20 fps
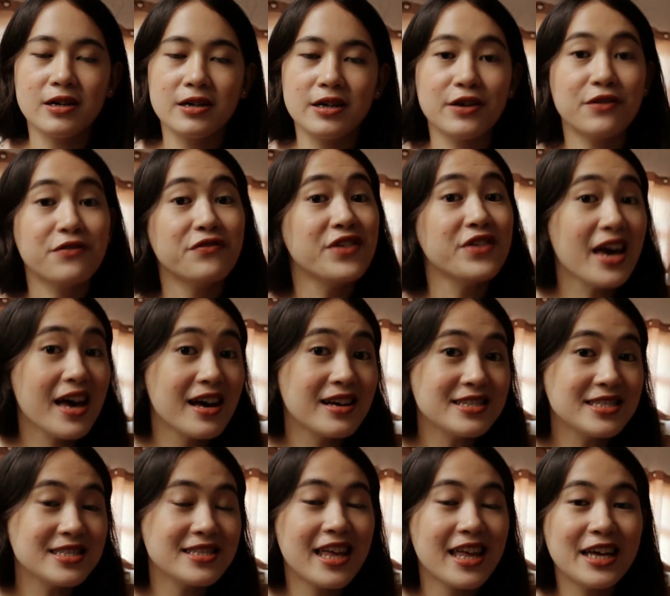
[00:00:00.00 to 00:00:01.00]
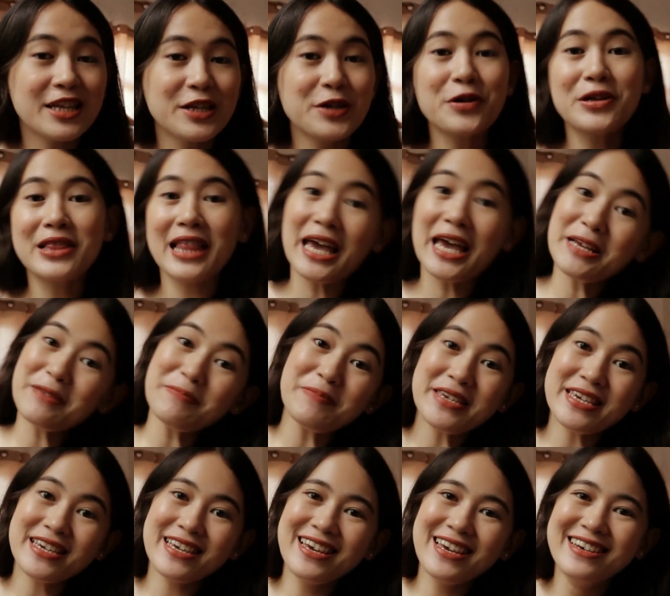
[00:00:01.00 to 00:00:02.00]
If yes, then you're like
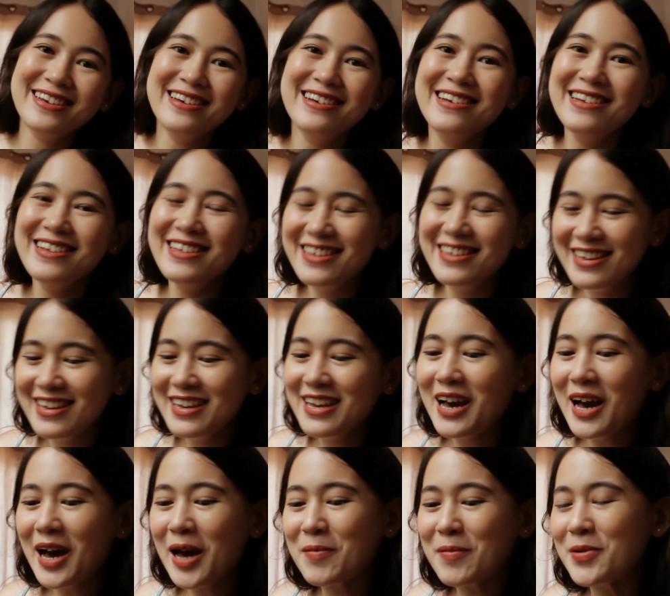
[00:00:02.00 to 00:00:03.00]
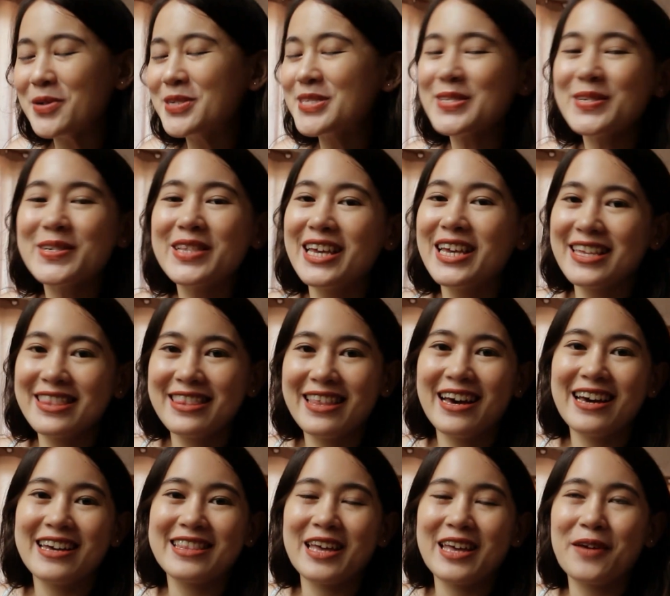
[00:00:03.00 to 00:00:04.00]
me. I'm also like
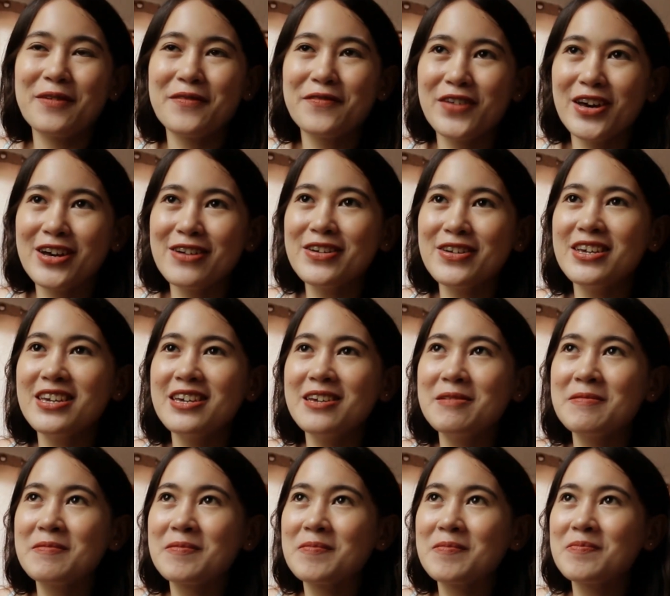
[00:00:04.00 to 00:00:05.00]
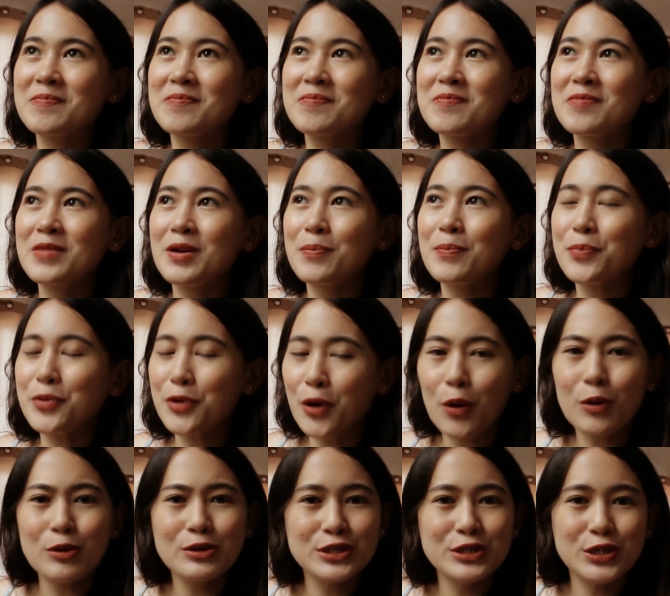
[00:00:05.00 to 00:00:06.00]
that. I'm very
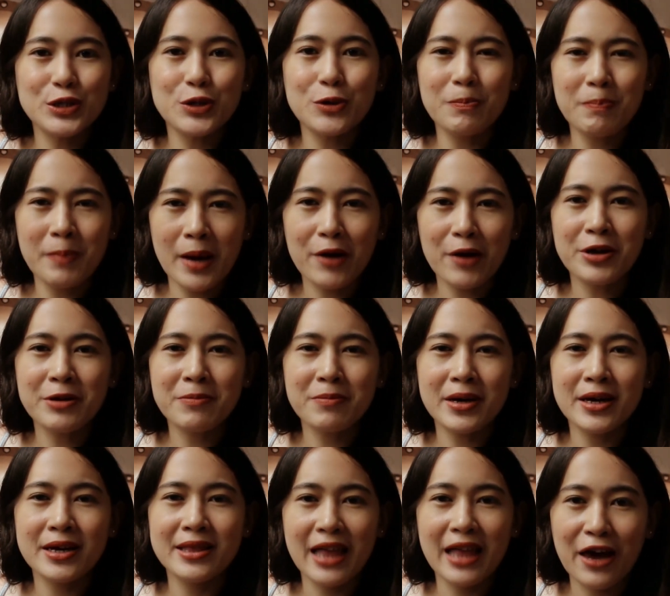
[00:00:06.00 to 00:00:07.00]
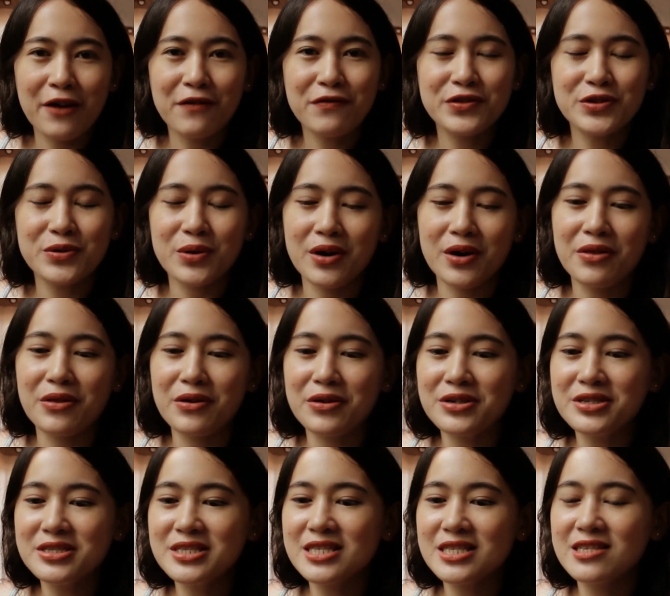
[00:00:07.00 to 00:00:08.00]
prone to comparing my life to
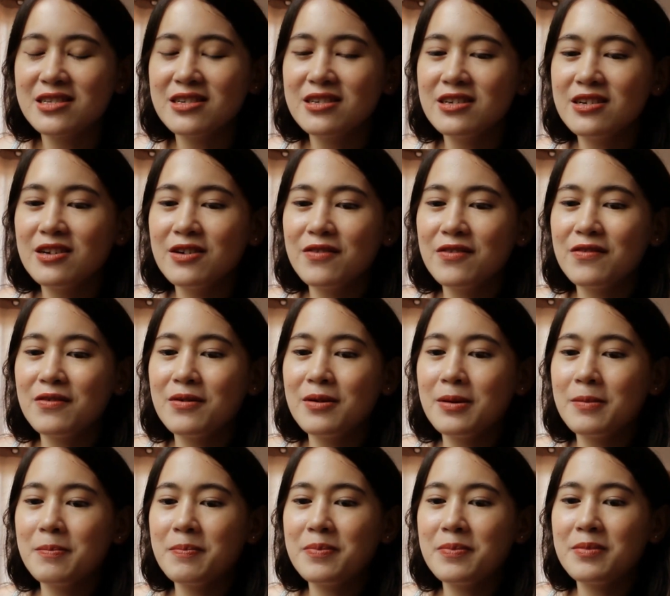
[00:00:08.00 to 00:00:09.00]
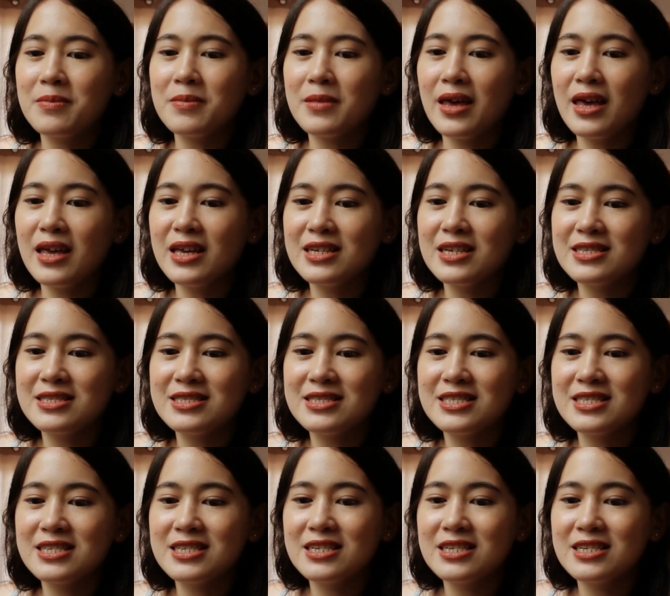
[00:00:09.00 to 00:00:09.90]
others. And